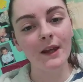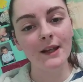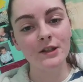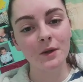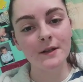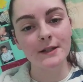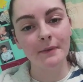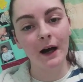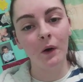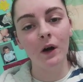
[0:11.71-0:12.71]
So it's
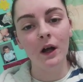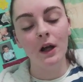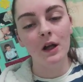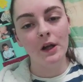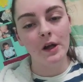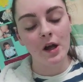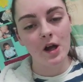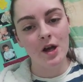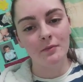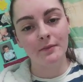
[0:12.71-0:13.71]
about
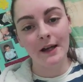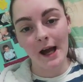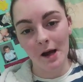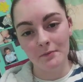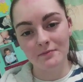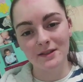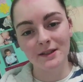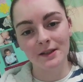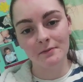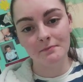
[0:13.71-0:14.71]

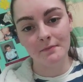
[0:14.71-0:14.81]
CAMHS